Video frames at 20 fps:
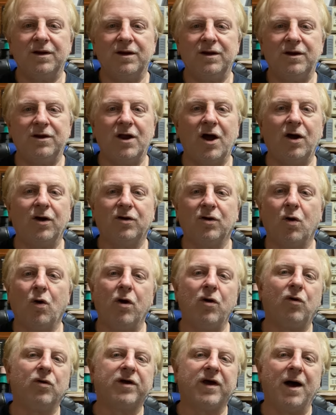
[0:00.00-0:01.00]
no
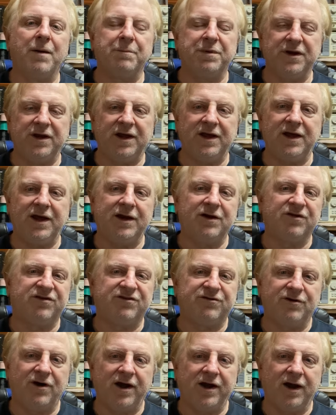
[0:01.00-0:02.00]
coil company in
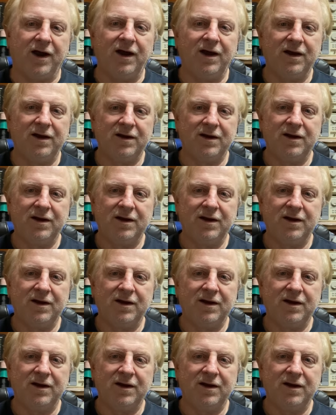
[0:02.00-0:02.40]
Australia